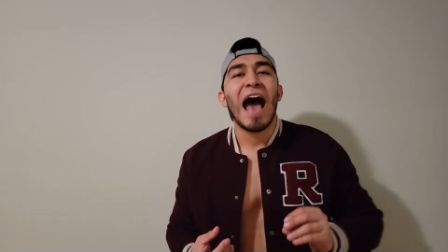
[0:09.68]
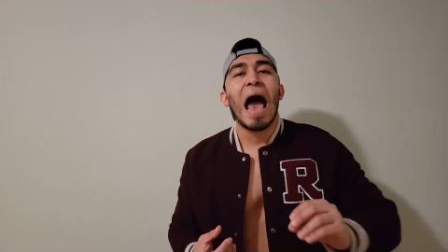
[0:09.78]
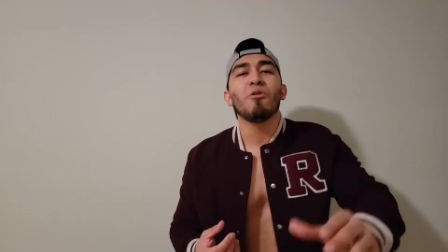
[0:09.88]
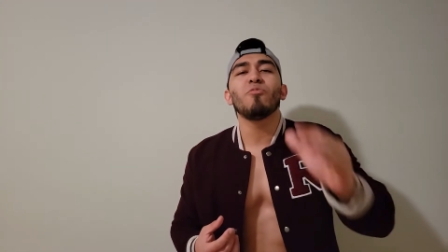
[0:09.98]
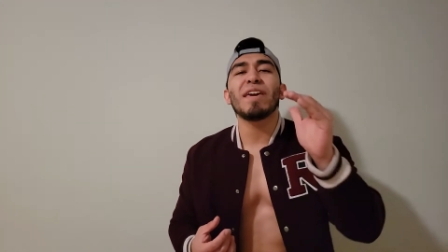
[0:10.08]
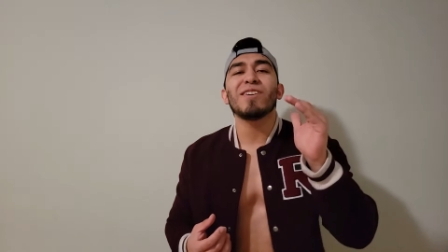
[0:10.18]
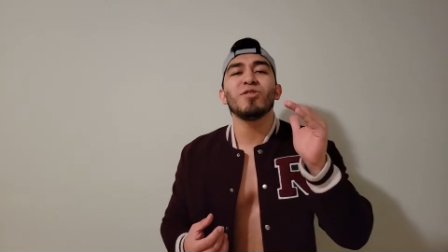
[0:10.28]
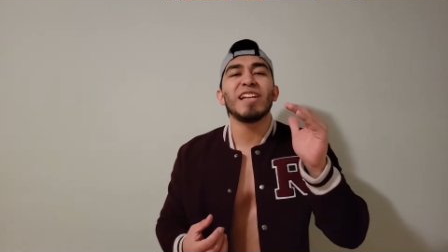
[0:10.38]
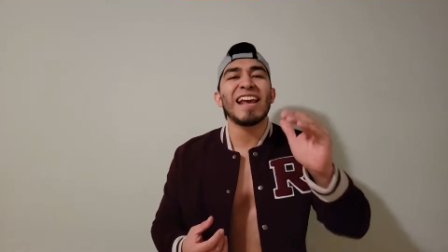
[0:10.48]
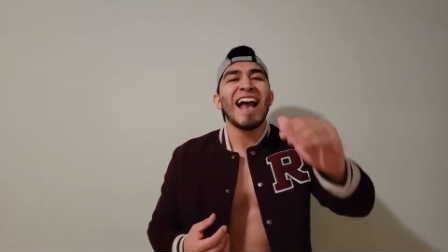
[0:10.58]
I will be
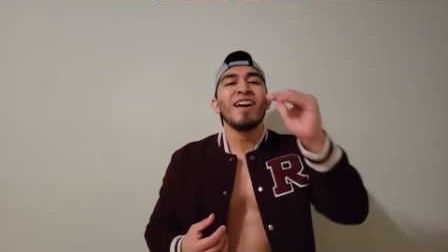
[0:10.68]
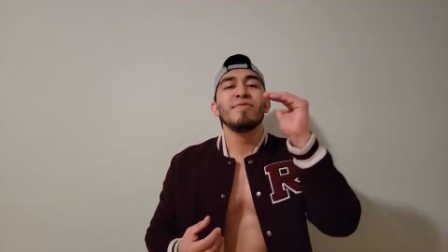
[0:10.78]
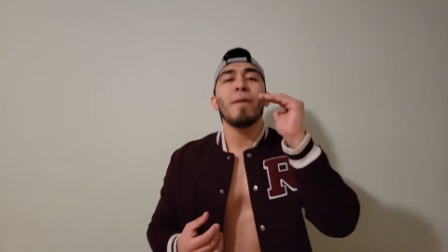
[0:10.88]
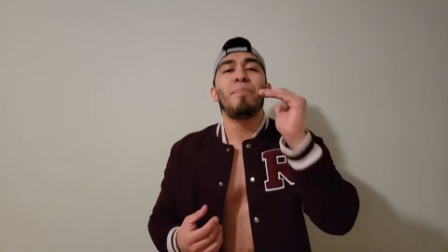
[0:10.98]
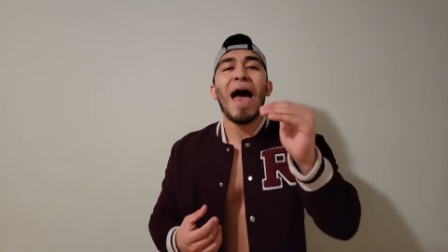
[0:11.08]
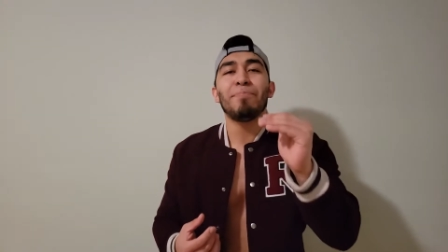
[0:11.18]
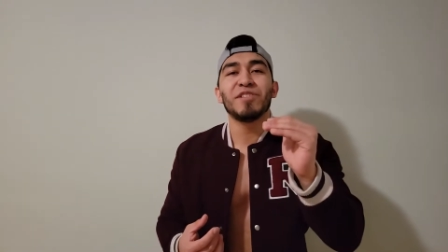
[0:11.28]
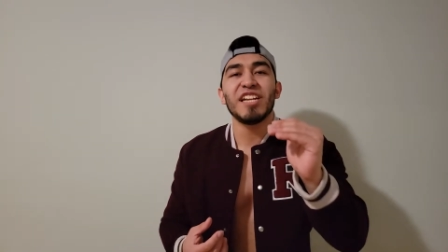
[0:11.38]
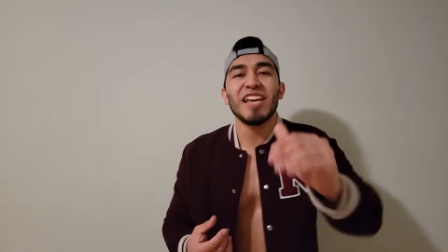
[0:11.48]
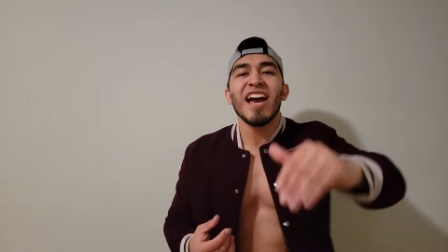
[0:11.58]
using the
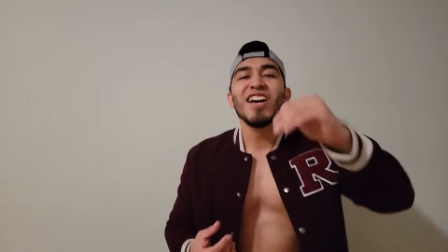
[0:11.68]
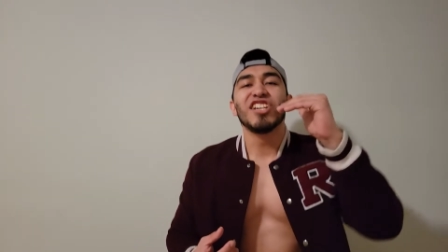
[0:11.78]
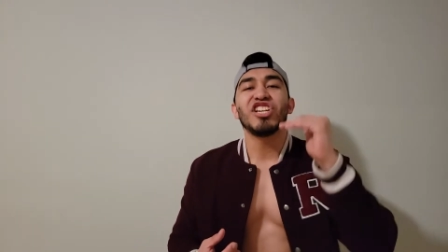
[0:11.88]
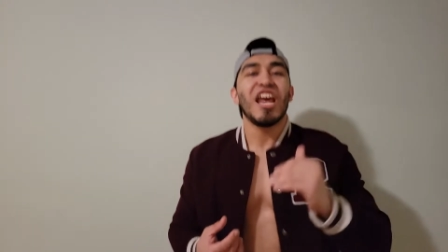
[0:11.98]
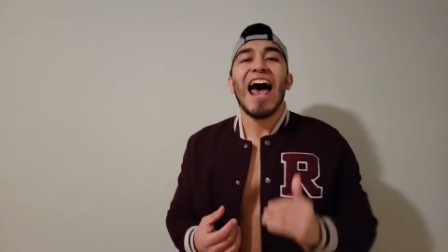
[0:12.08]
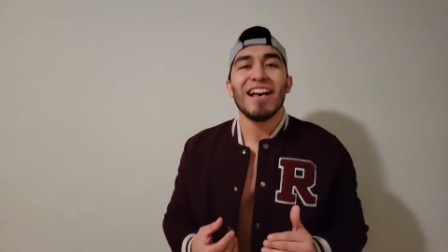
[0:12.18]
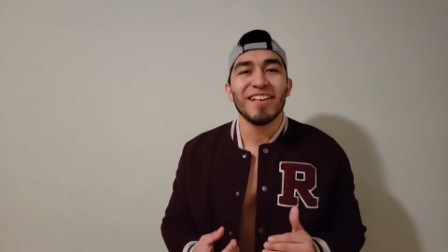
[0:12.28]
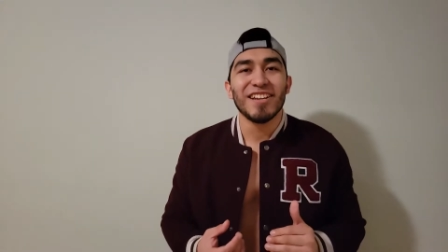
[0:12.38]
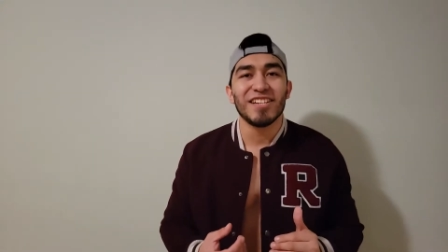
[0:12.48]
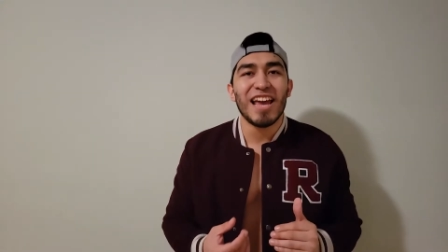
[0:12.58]
Pepsi
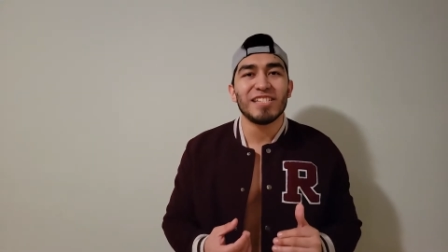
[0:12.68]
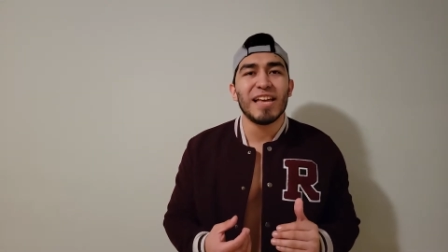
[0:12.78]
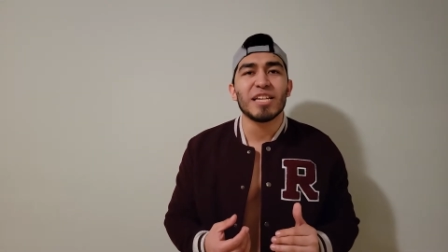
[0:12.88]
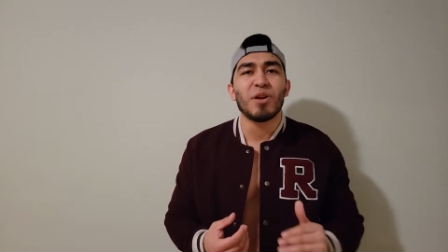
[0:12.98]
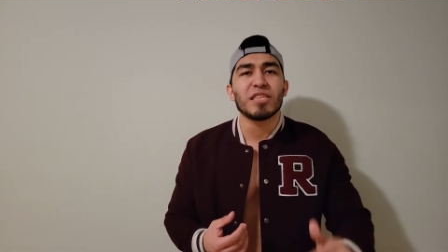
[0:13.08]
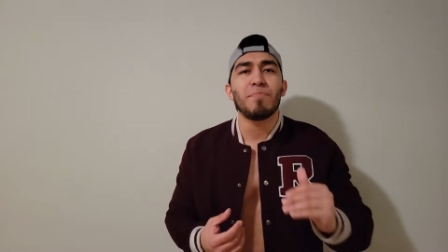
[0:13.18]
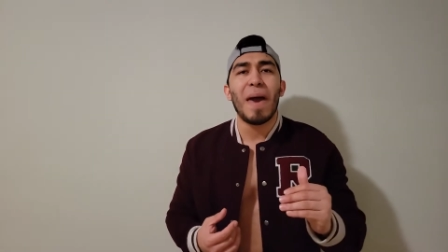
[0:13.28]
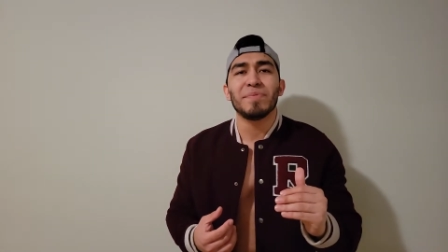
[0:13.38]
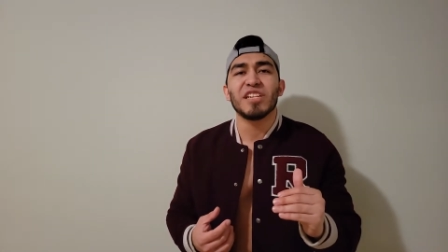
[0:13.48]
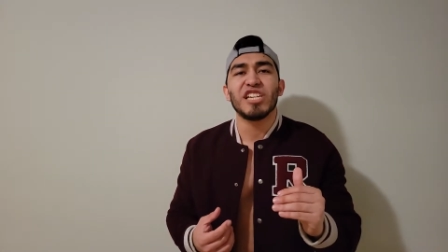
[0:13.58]
Challenge. Yes, that's right, the
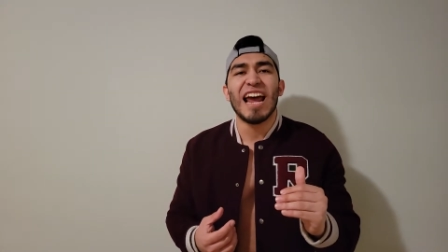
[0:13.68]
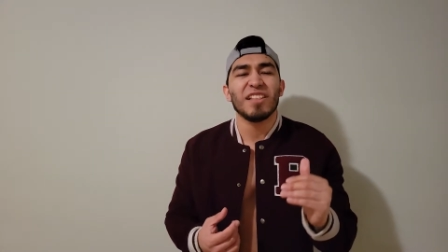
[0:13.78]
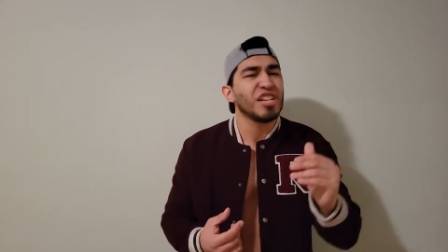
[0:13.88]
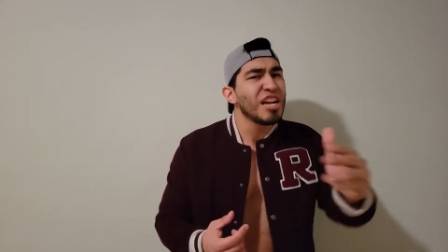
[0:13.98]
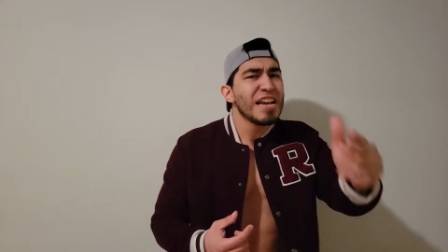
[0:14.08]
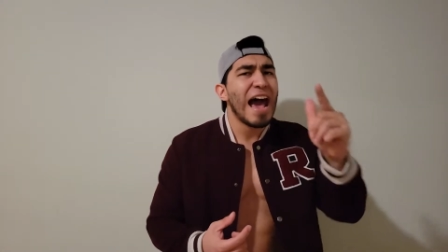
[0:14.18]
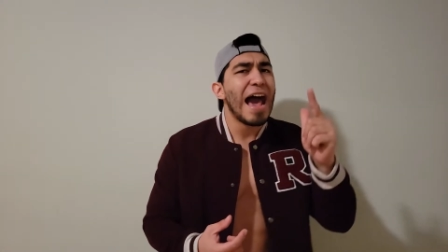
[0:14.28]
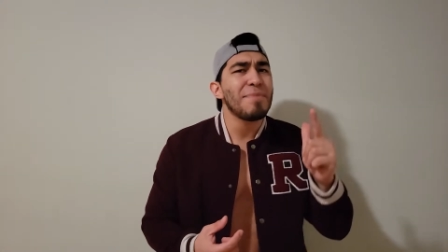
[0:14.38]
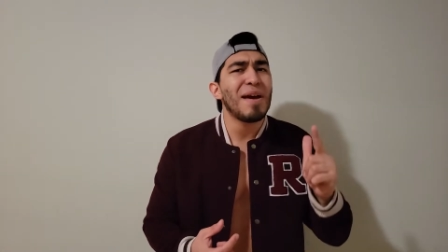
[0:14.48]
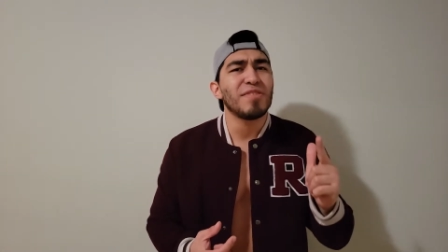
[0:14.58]
Pepsi Challenge. I
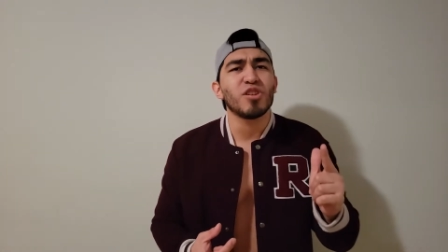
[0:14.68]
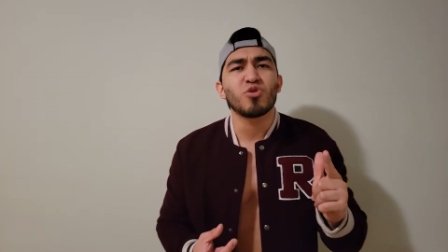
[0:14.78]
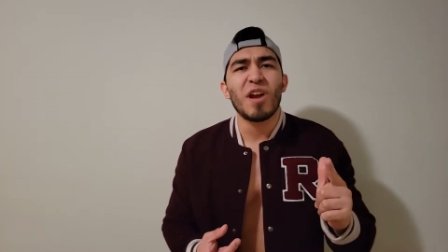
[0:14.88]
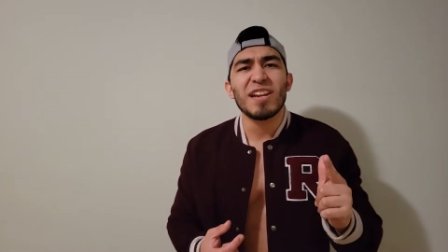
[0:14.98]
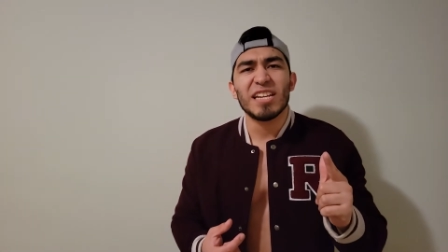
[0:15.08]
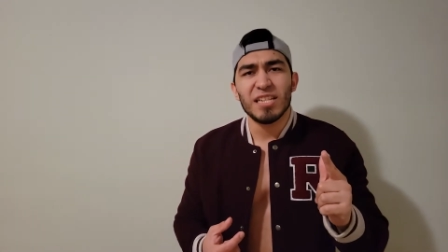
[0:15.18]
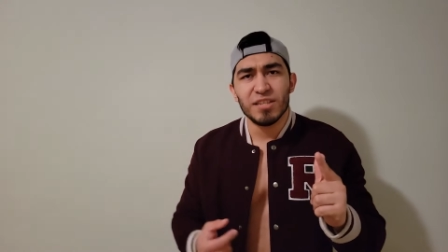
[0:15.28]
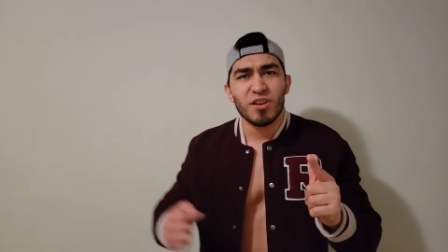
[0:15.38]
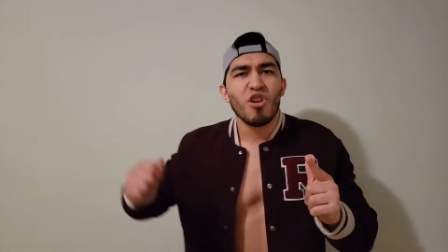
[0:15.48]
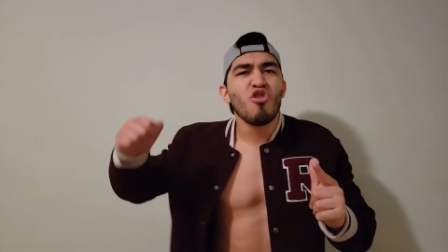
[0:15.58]
am at the training
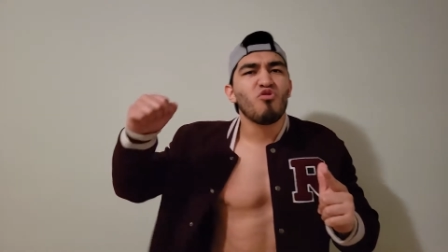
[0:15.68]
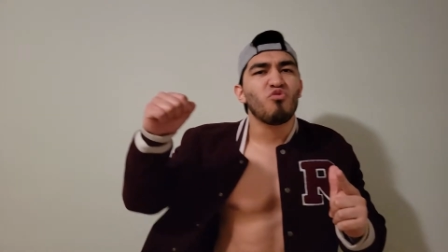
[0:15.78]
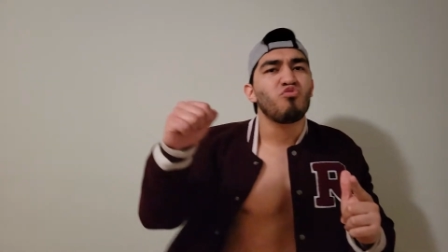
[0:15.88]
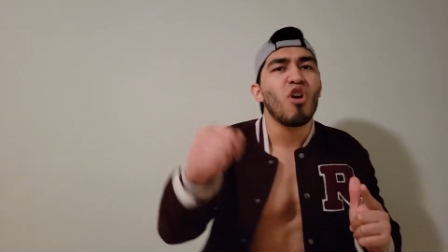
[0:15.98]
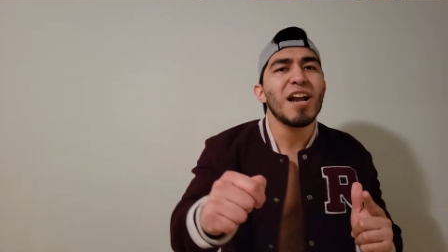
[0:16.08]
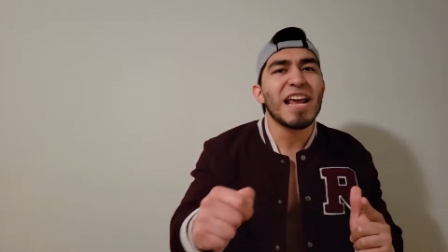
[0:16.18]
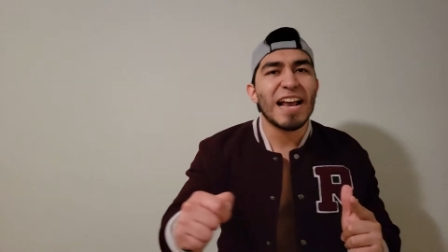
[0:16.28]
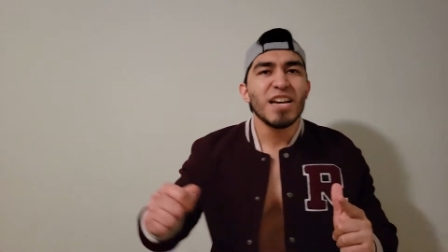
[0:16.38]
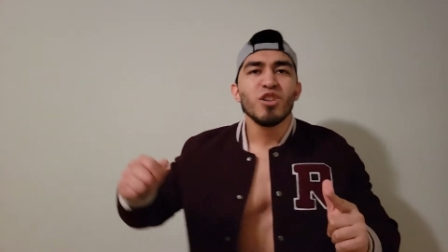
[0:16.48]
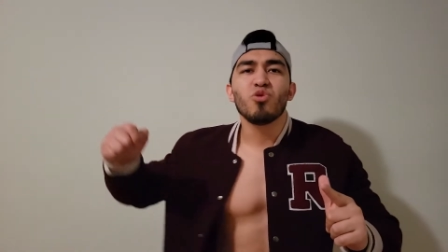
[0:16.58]
center running
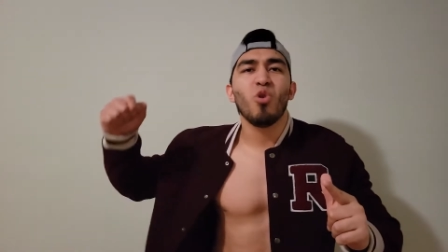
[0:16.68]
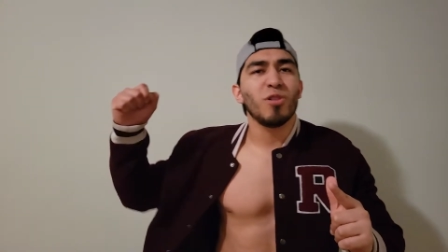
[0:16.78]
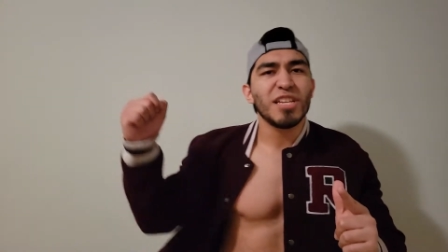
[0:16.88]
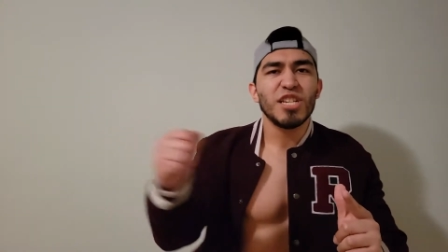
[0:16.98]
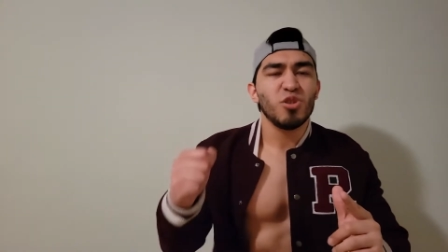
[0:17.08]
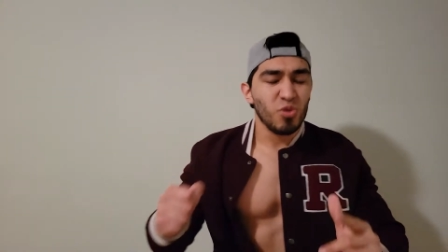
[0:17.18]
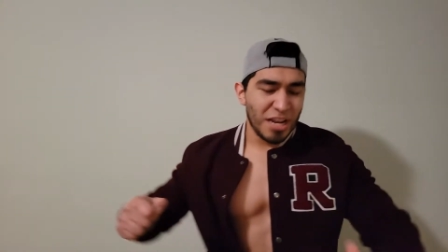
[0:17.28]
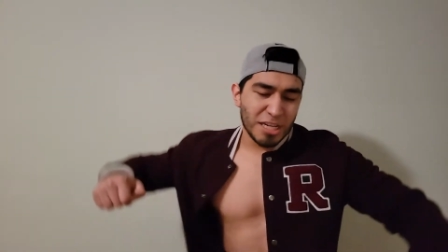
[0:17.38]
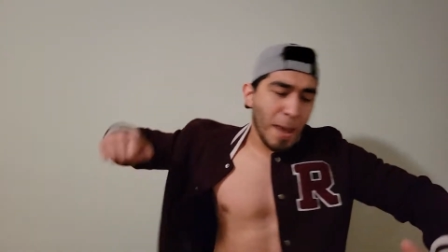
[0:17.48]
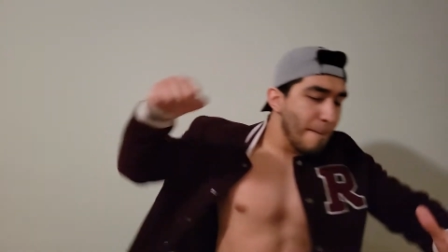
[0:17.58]
through all these
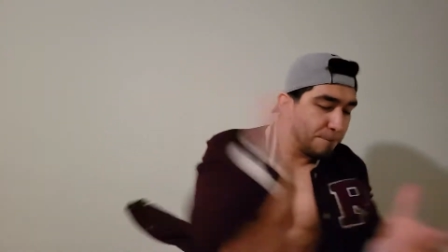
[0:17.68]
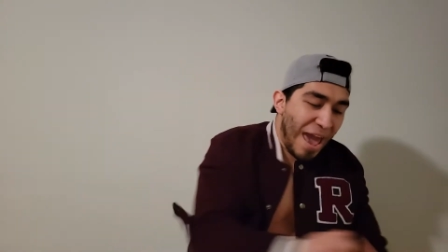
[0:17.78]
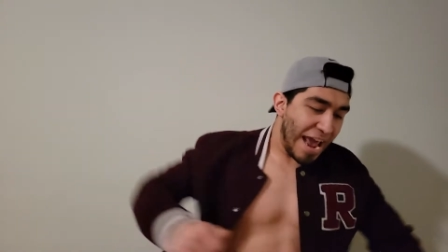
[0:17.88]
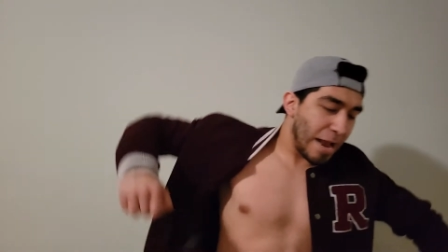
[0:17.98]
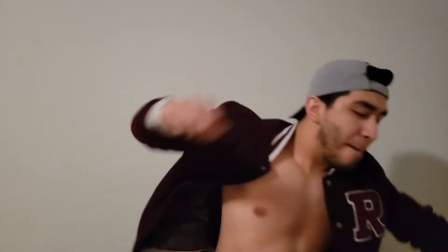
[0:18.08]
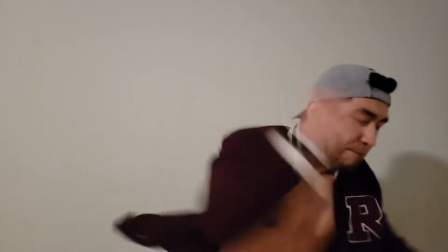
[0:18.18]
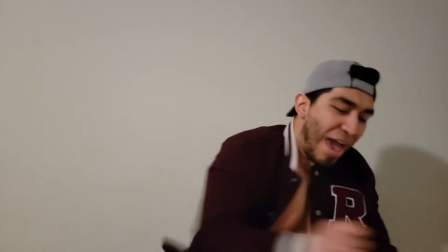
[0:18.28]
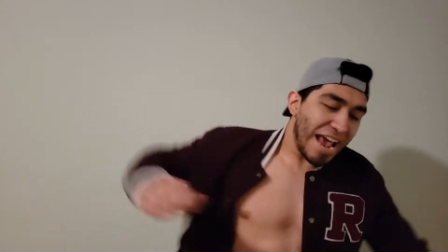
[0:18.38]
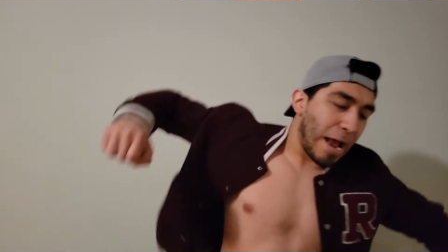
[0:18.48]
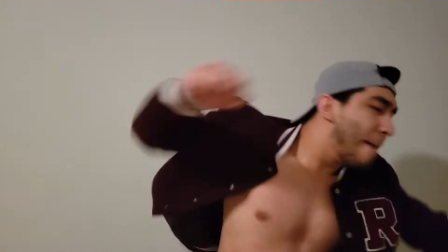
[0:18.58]
students bang, bang,